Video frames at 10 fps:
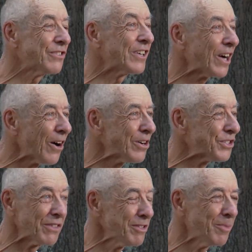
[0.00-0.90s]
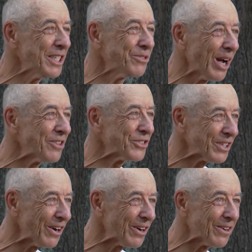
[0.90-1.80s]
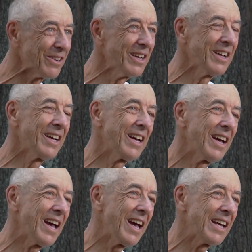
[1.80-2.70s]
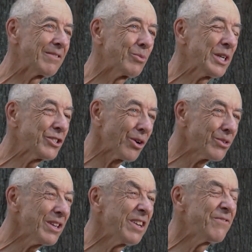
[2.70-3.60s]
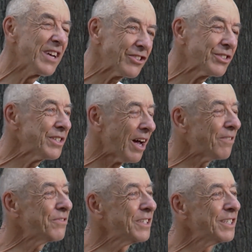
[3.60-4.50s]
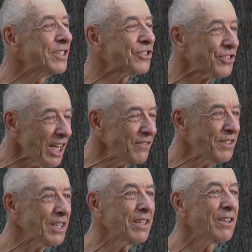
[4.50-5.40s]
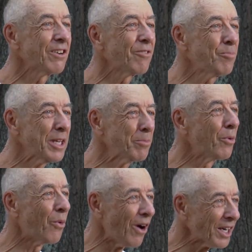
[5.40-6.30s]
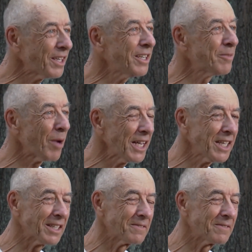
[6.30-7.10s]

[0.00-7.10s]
for cars. Everybody drives a car and we don't invest enough in the safety of people walking and biking.